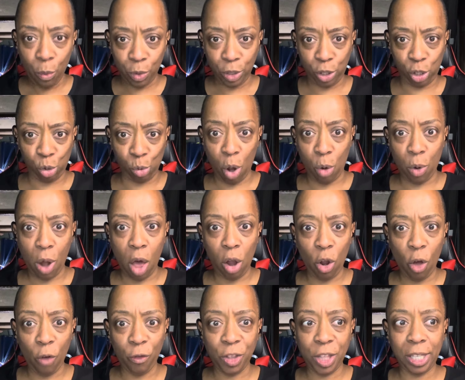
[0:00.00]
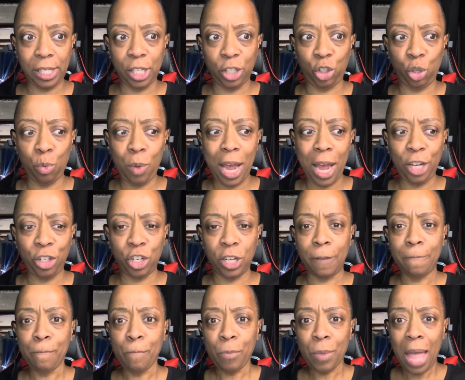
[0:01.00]
was thrown all over the situation.
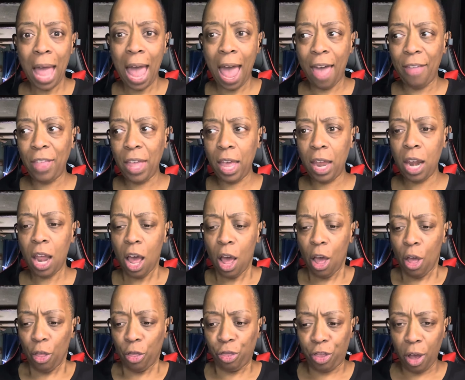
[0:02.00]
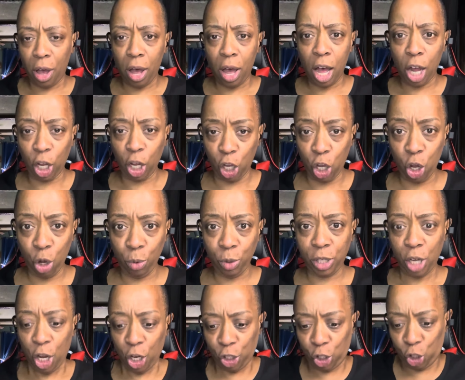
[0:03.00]
And then the
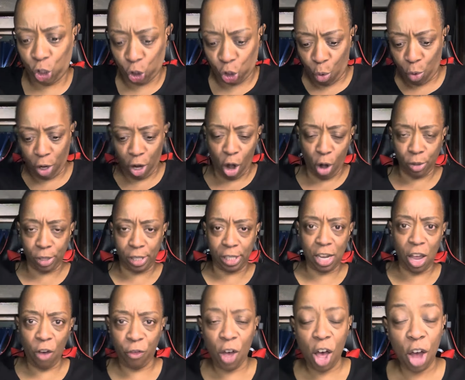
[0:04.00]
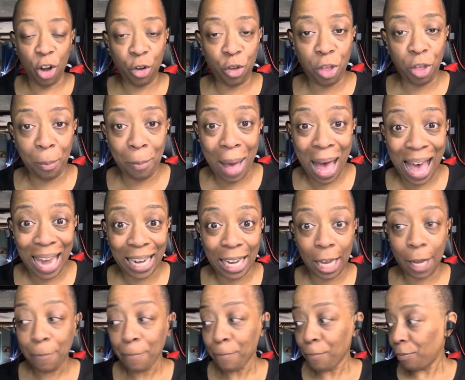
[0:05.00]
accused scooted herself under the
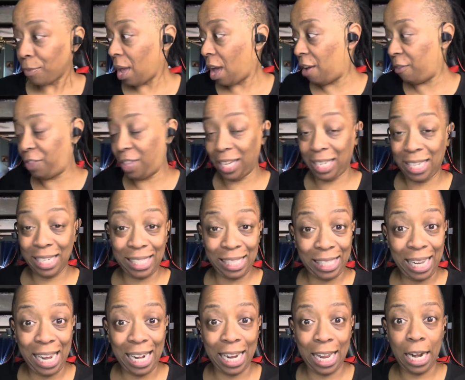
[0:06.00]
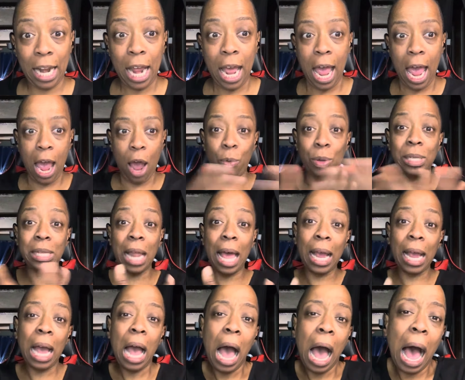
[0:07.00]
body of the decedent and was
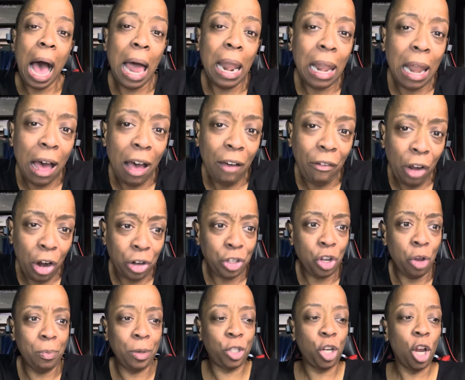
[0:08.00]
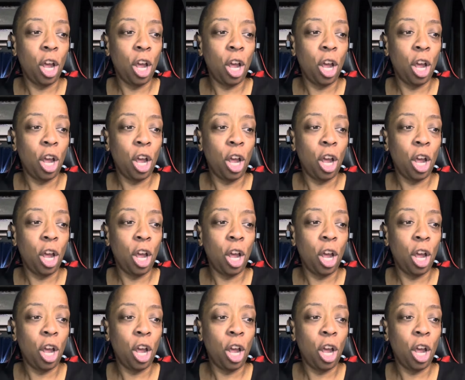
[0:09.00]
like, I love her so much,